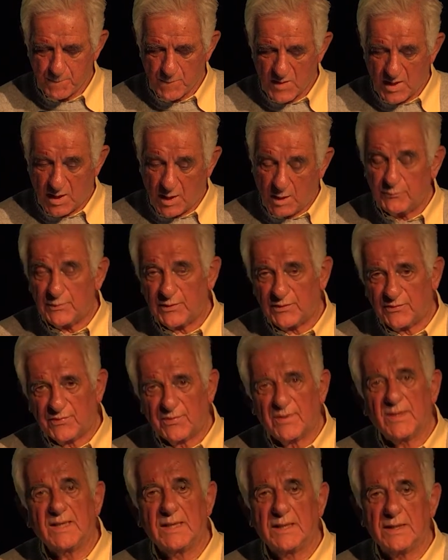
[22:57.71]

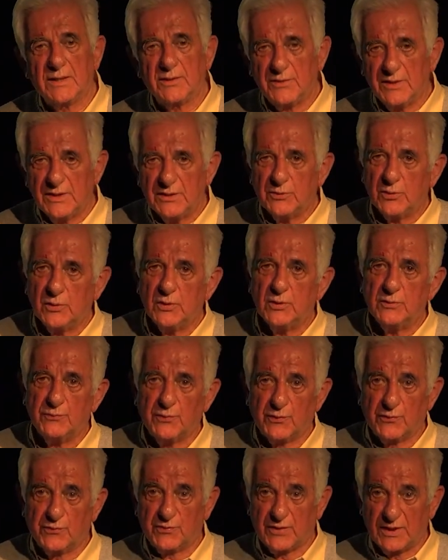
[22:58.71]
obviously redrawn
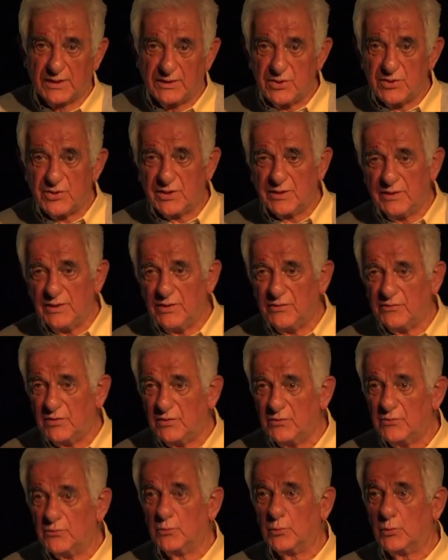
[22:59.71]
for strategic
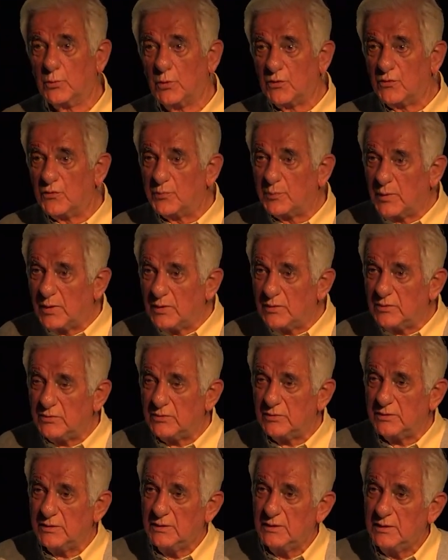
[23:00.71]
reasons to
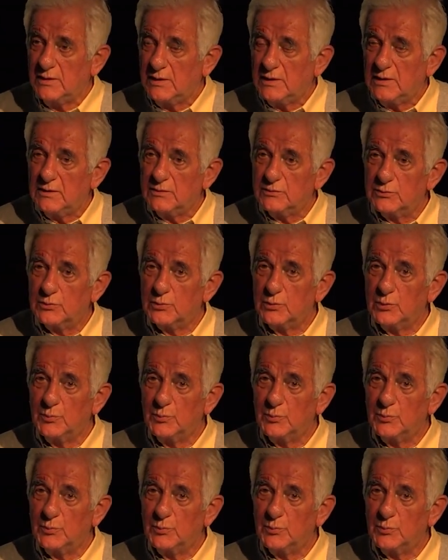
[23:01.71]
correspond to